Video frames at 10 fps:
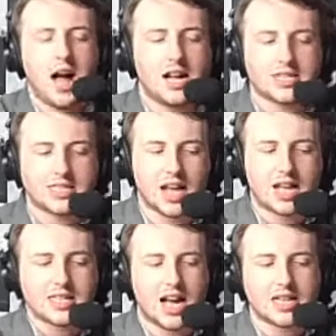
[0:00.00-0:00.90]

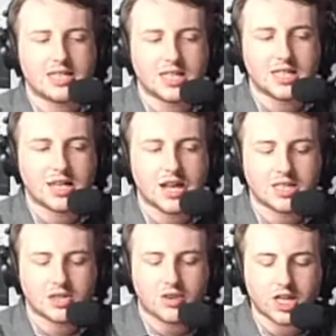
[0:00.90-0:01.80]
Decides that it's a
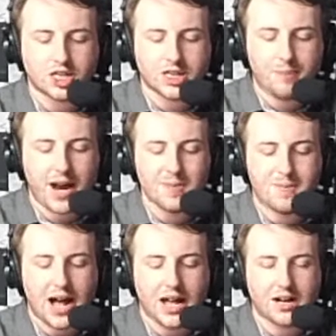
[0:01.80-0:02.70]
discretion, the better
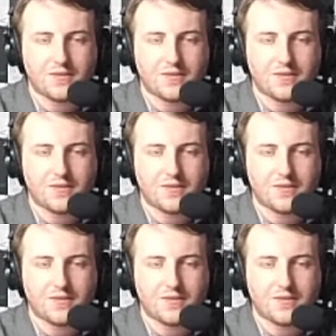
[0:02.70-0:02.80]
part of